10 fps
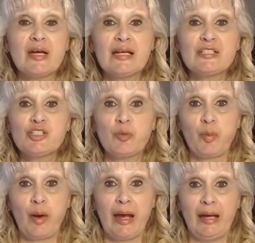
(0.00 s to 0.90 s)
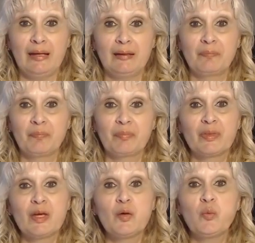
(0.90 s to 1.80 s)
is your brain.
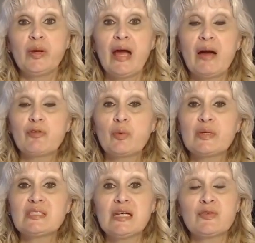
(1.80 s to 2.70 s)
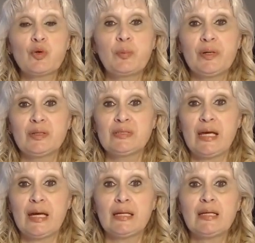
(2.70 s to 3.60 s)
We have a receiver built
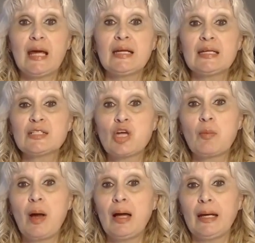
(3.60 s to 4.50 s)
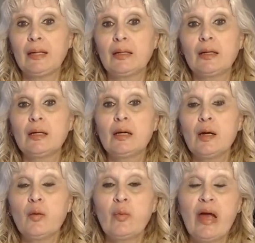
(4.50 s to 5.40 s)
in, and it is our mind.
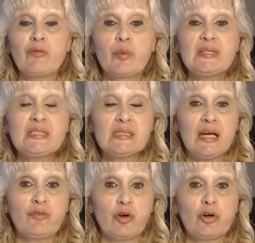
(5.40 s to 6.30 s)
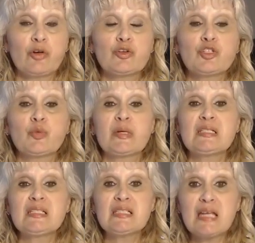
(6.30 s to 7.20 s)
We have a receiver to
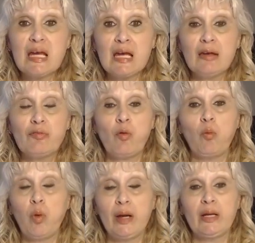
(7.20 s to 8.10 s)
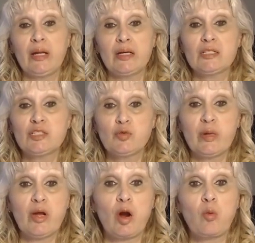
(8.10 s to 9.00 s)
receive what it is
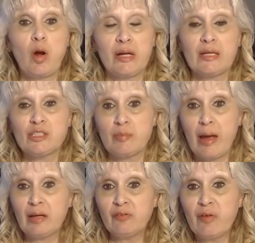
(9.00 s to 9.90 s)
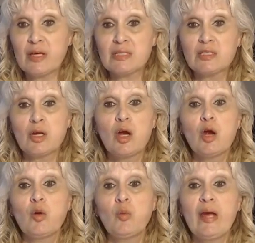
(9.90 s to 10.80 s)
we are wanting to manifest.
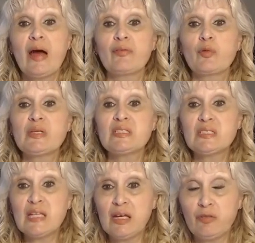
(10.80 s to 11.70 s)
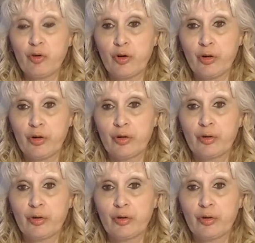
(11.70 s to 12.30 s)
We have a receiver,